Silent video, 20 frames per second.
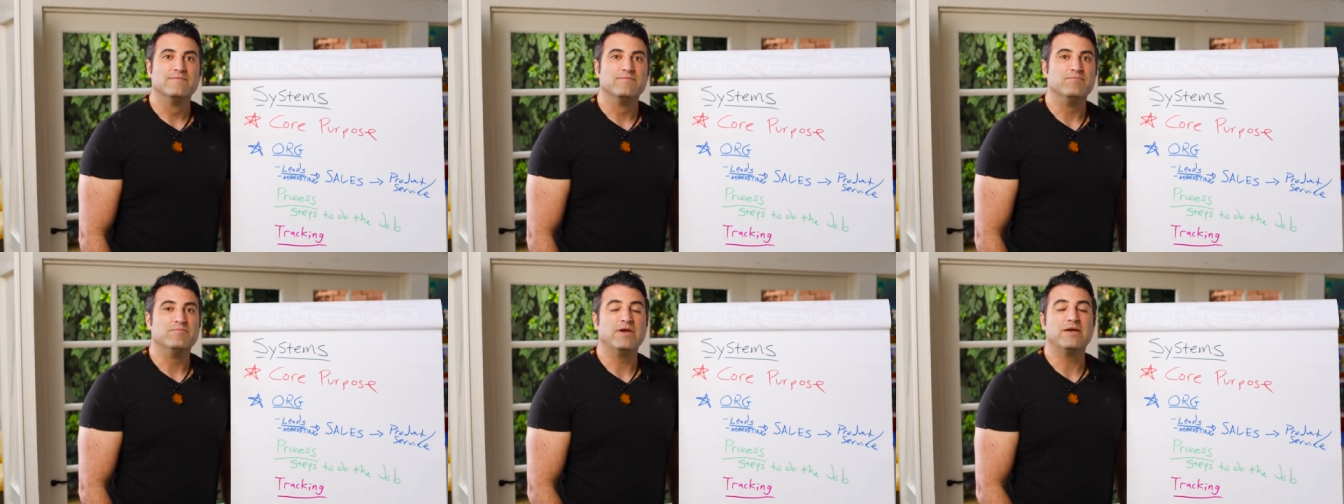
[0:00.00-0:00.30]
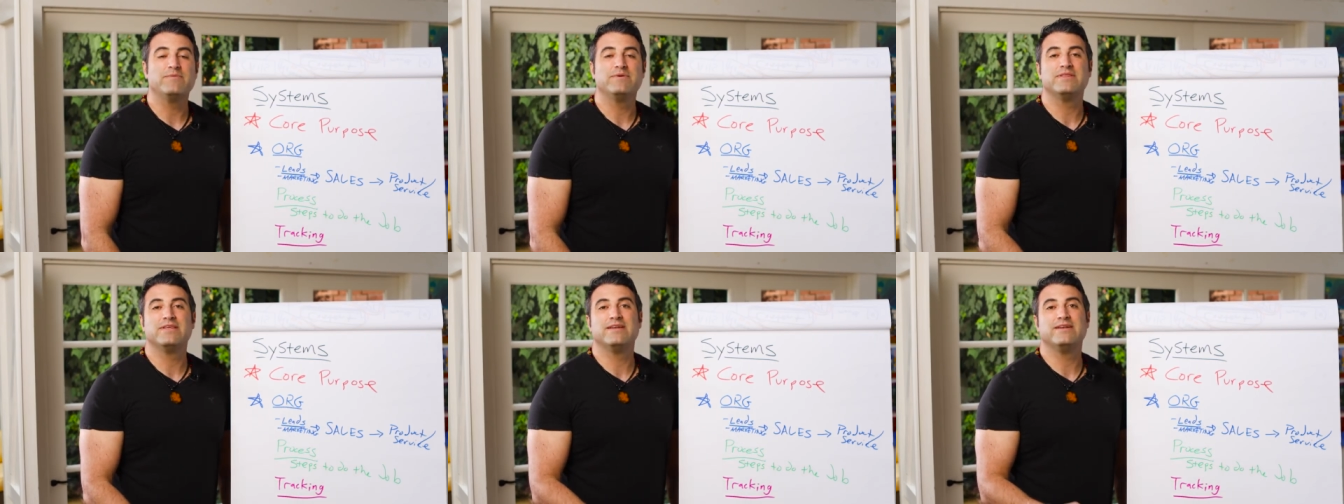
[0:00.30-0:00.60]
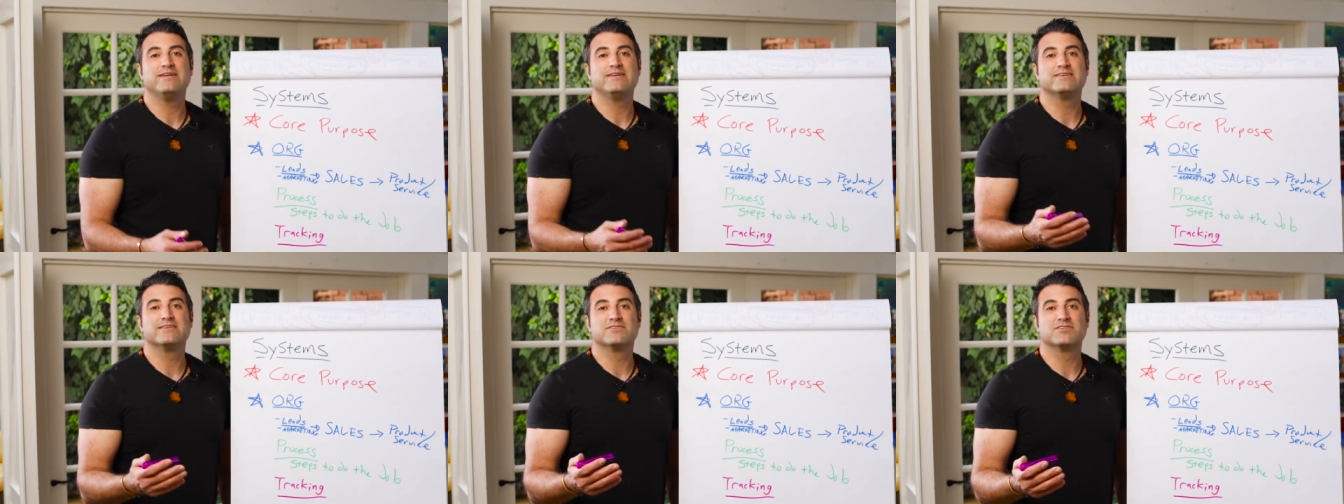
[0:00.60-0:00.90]
Maybe they
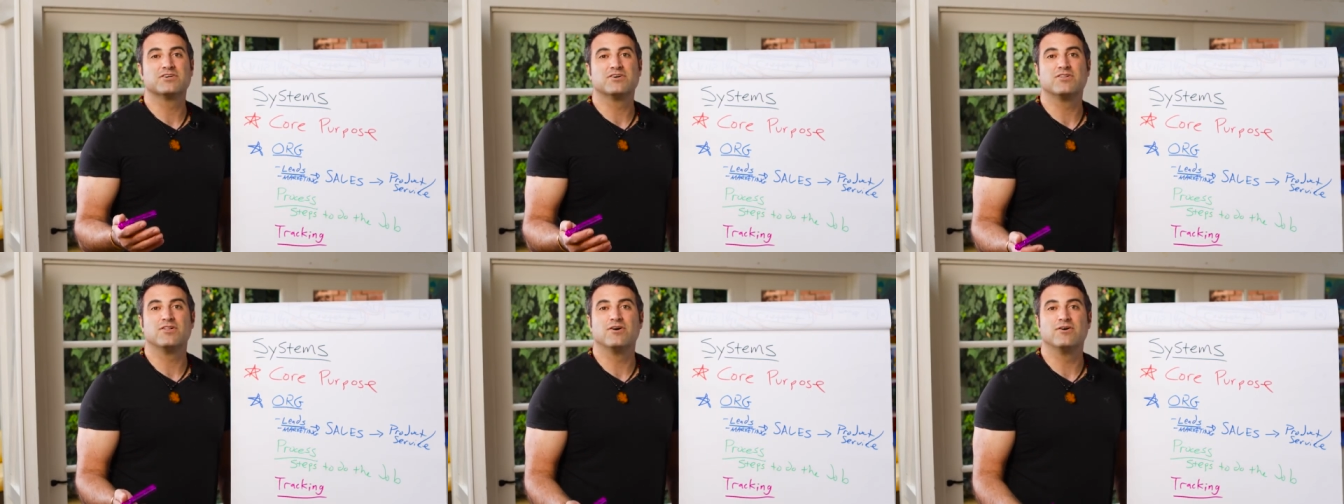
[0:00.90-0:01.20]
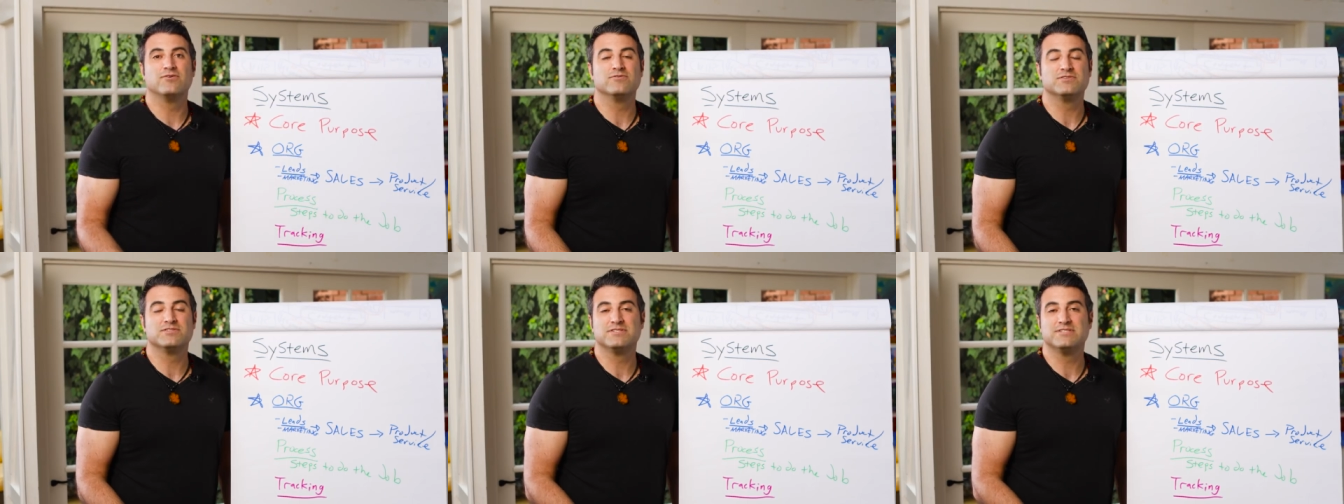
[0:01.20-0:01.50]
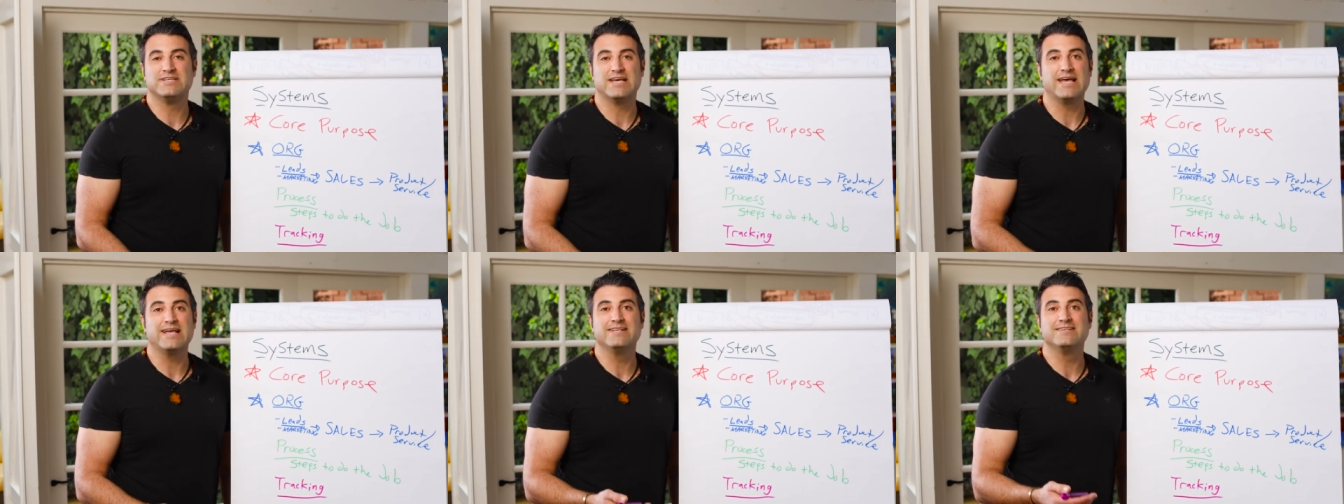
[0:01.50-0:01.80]
need to close
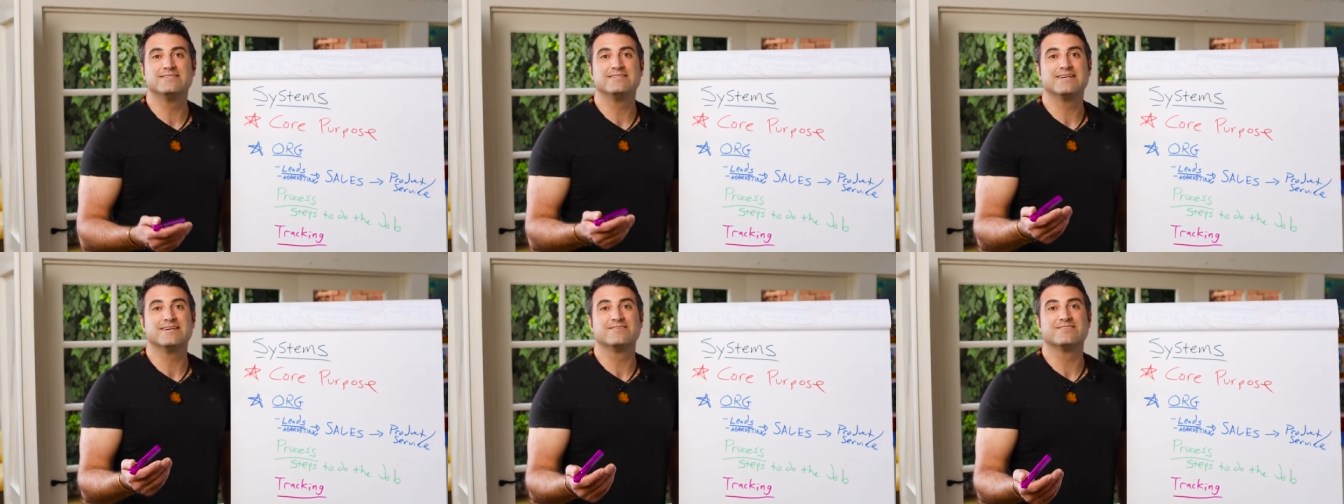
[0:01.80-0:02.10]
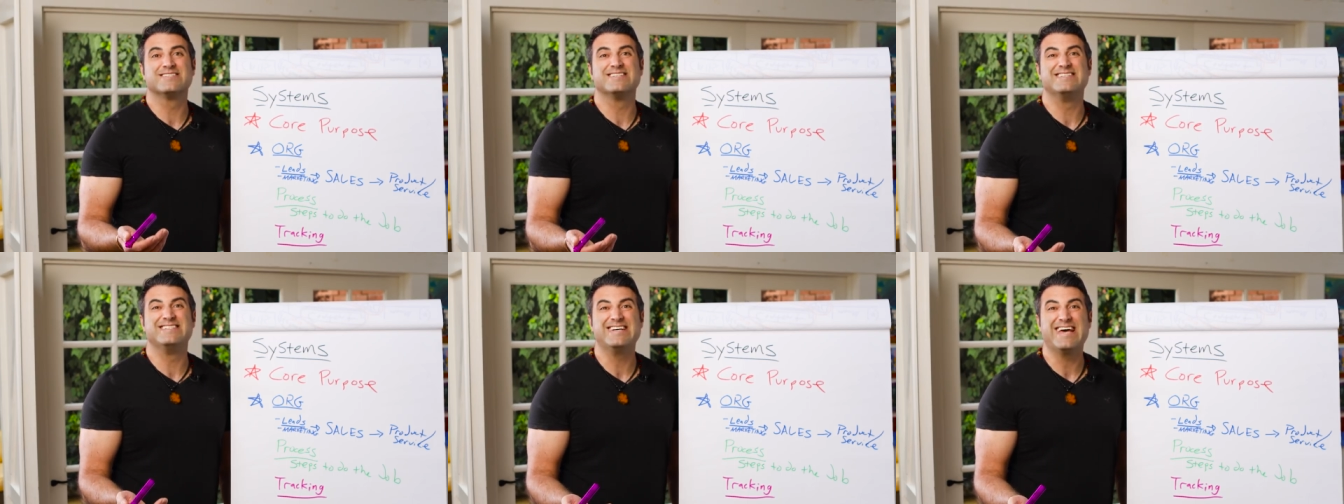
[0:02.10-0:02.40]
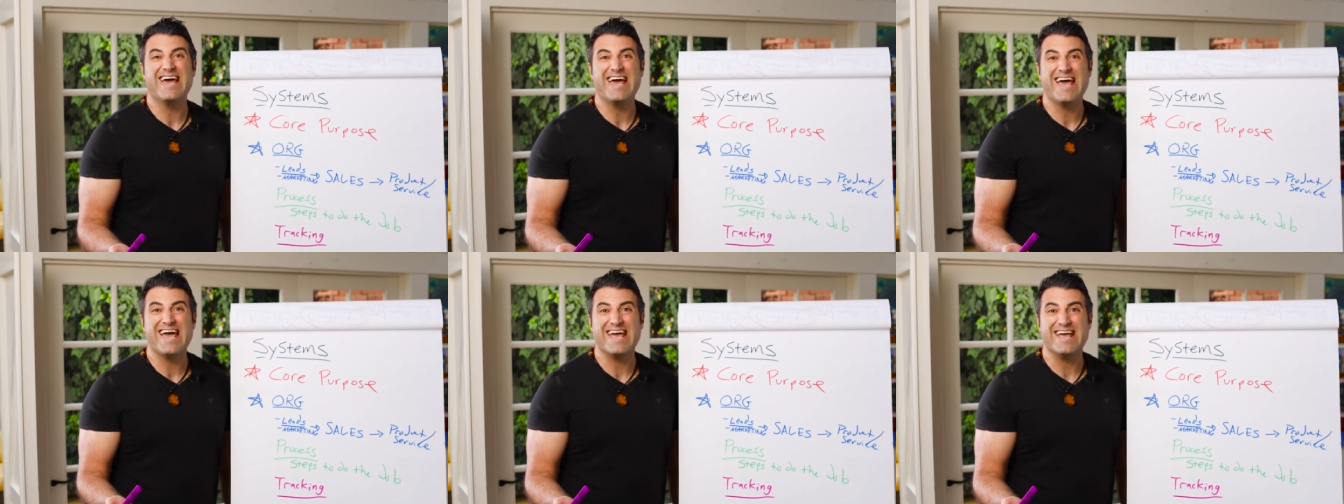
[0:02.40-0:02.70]
ten sales a
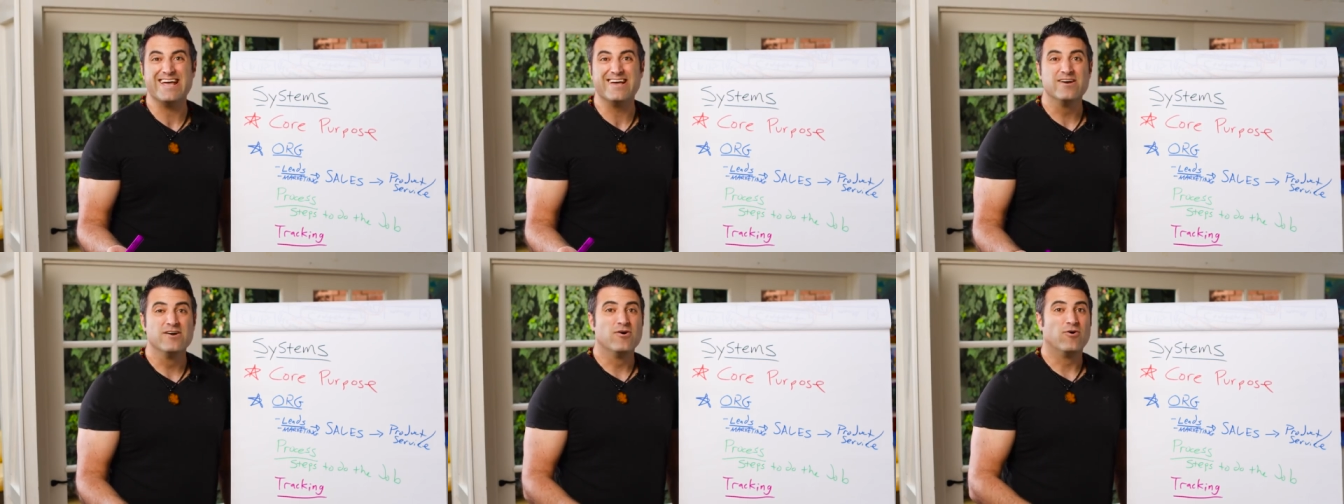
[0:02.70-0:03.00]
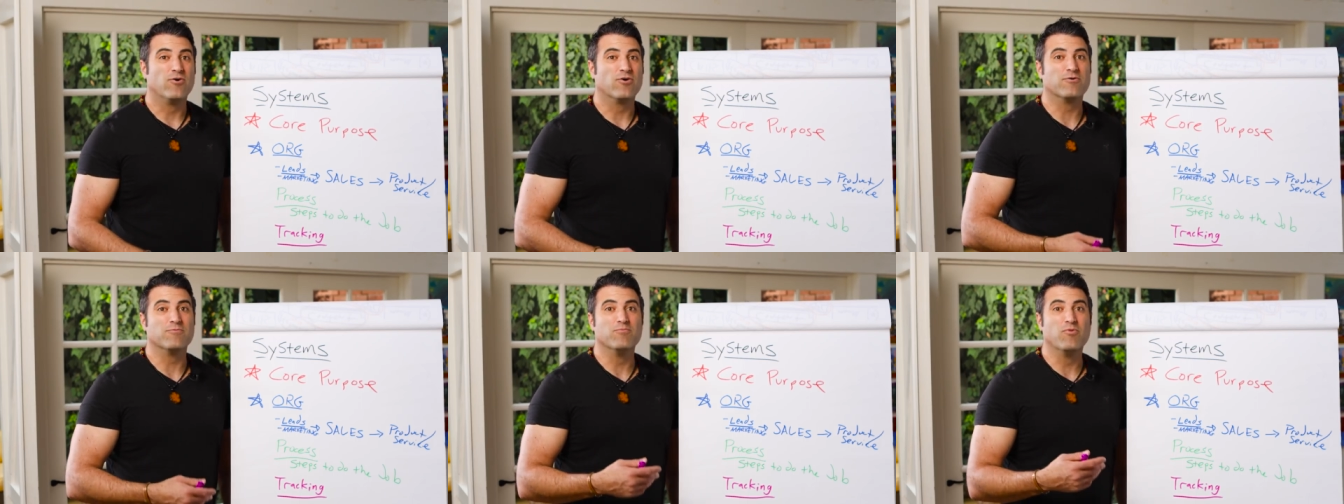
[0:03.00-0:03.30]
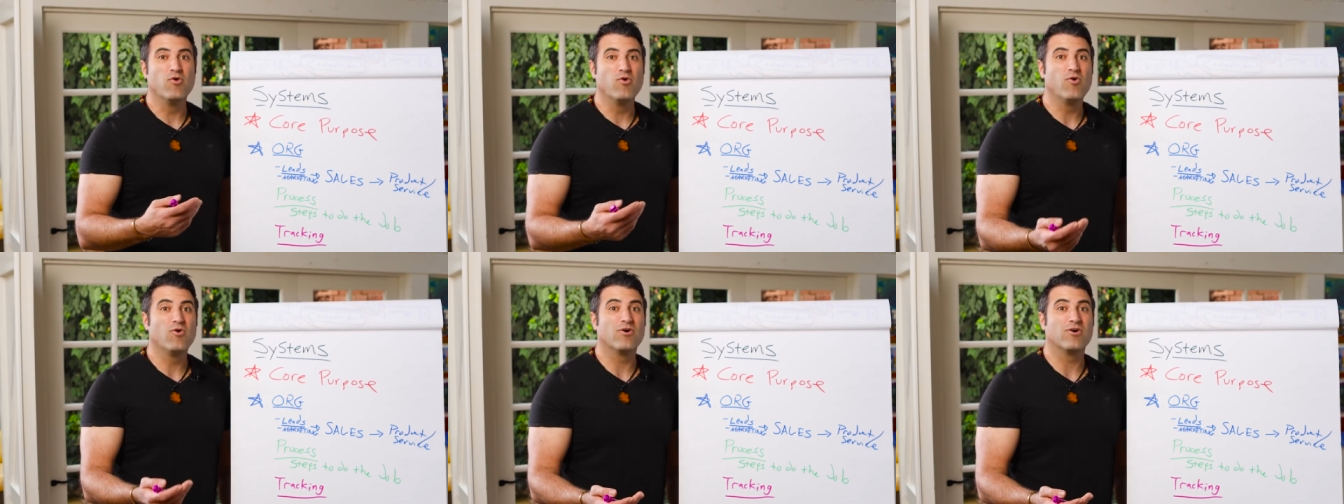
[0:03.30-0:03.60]
day or
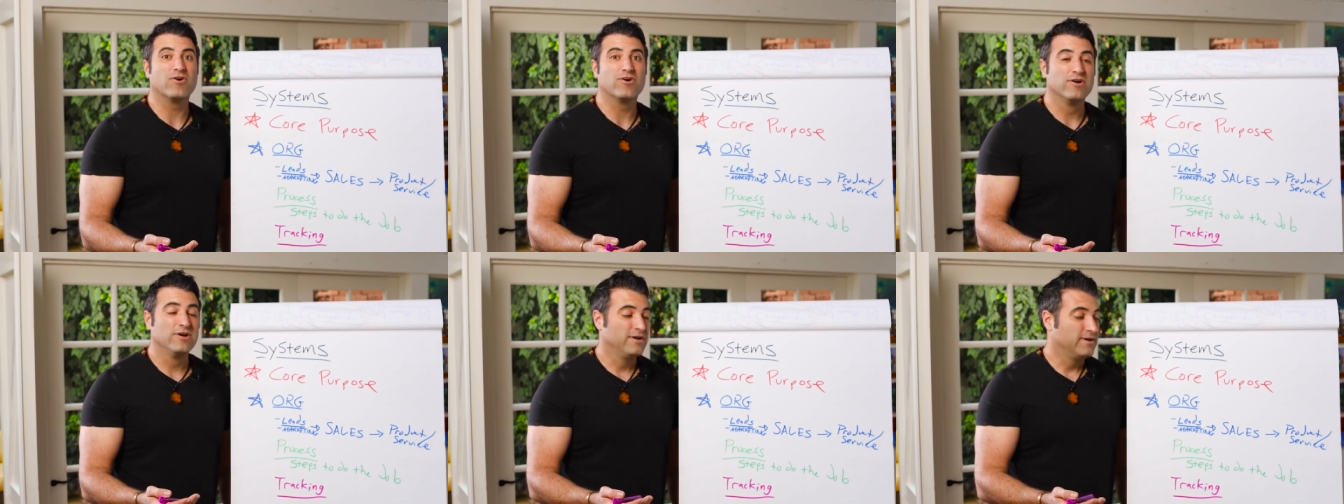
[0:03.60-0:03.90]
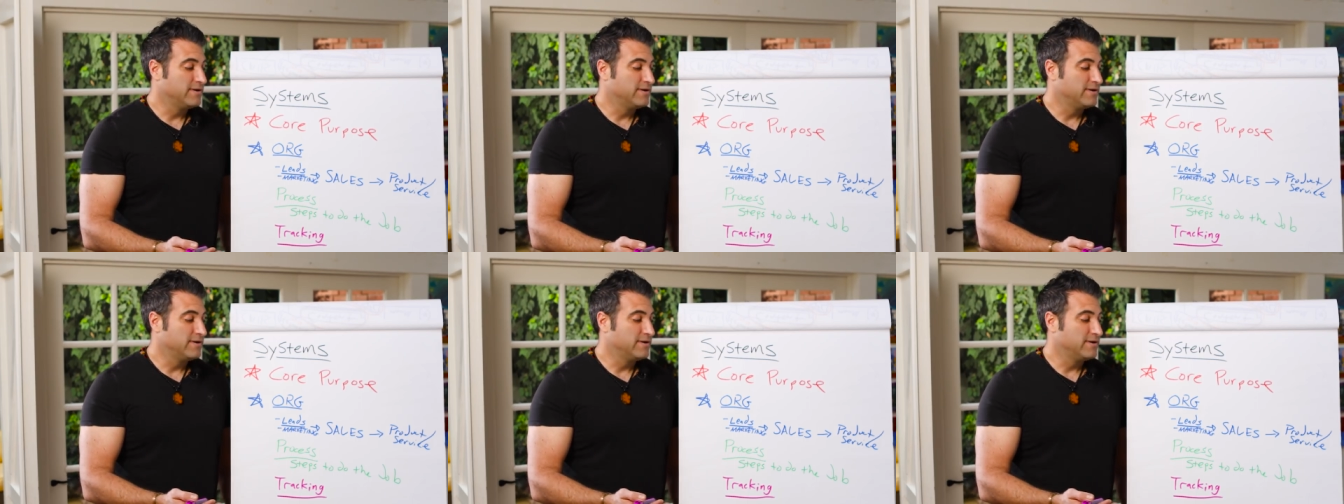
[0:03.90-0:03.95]
more.